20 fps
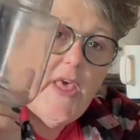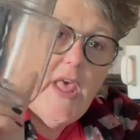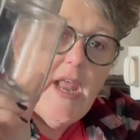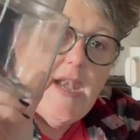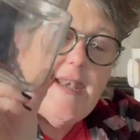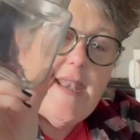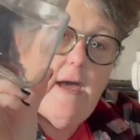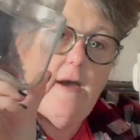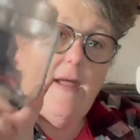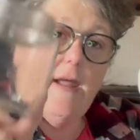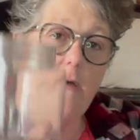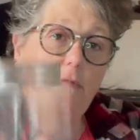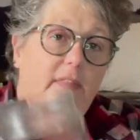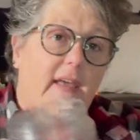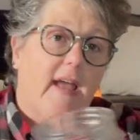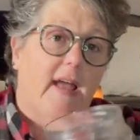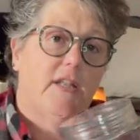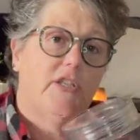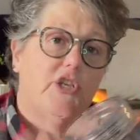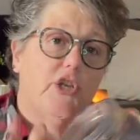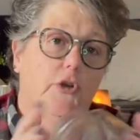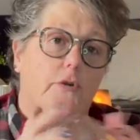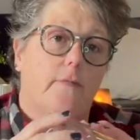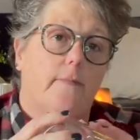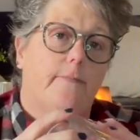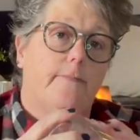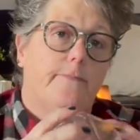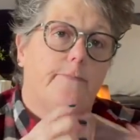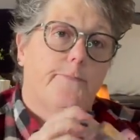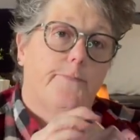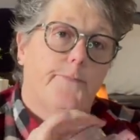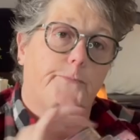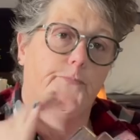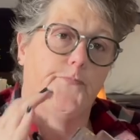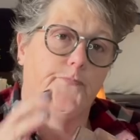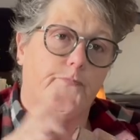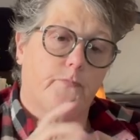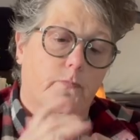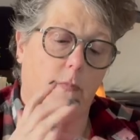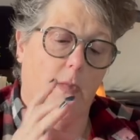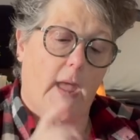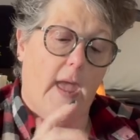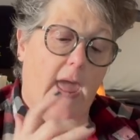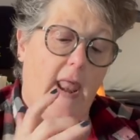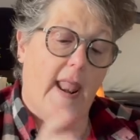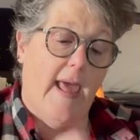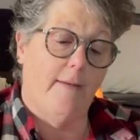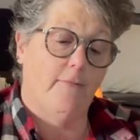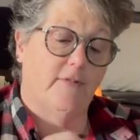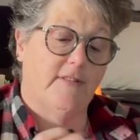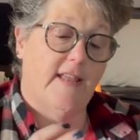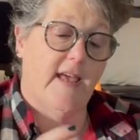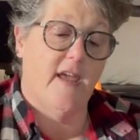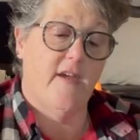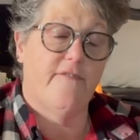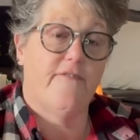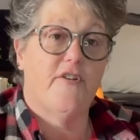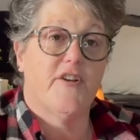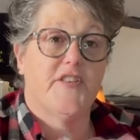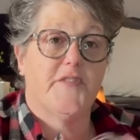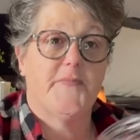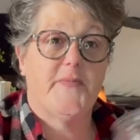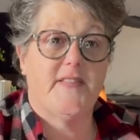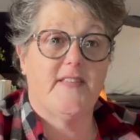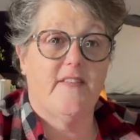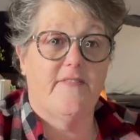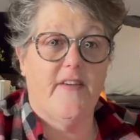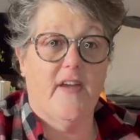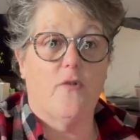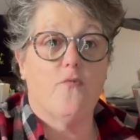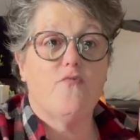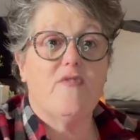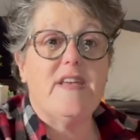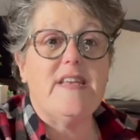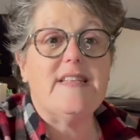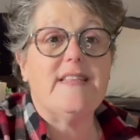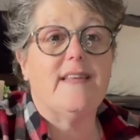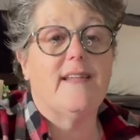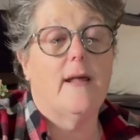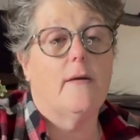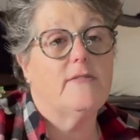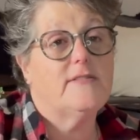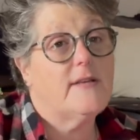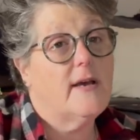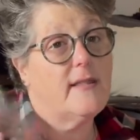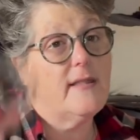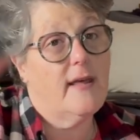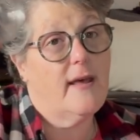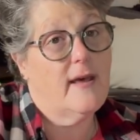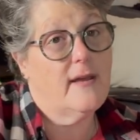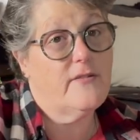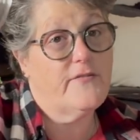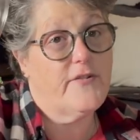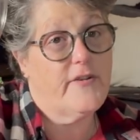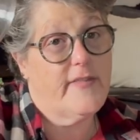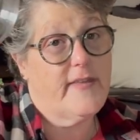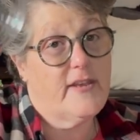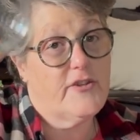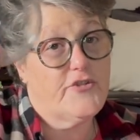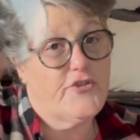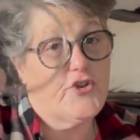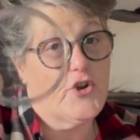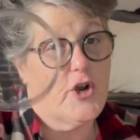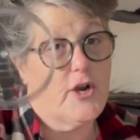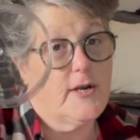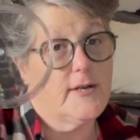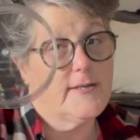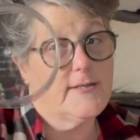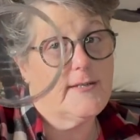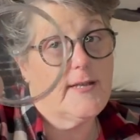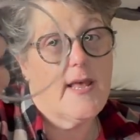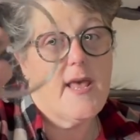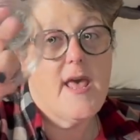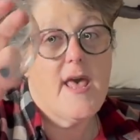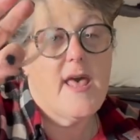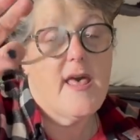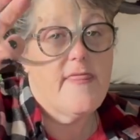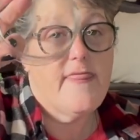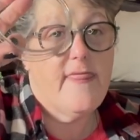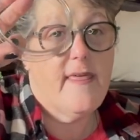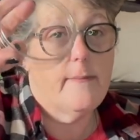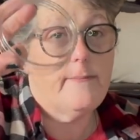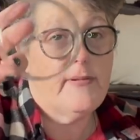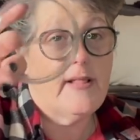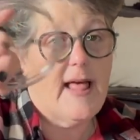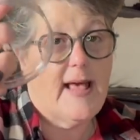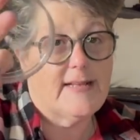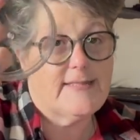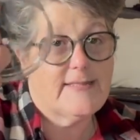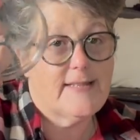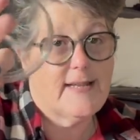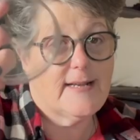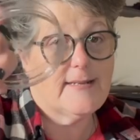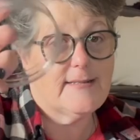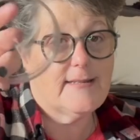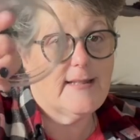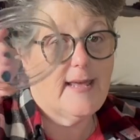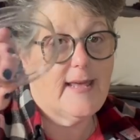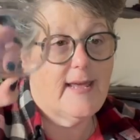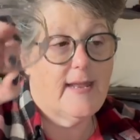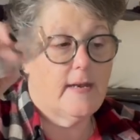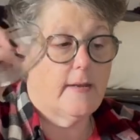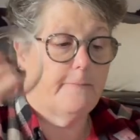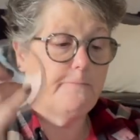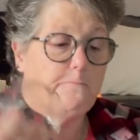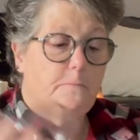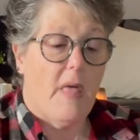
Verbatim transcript: Now, I only got two. And I will tell you for a specific reason I was on the hunt for these jars. The plastic lid.